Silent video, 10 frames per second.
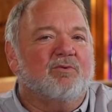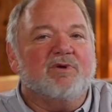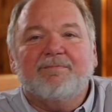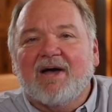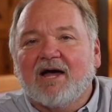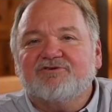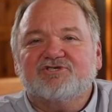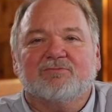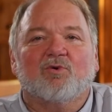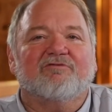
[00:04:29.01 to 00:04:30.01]
rebound
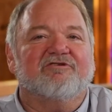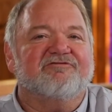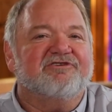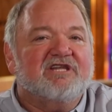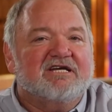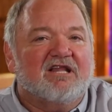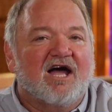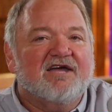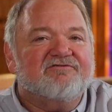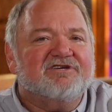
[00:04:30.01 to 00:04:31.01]
to a more fulfilling
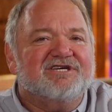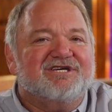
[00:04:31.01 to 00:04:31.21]
life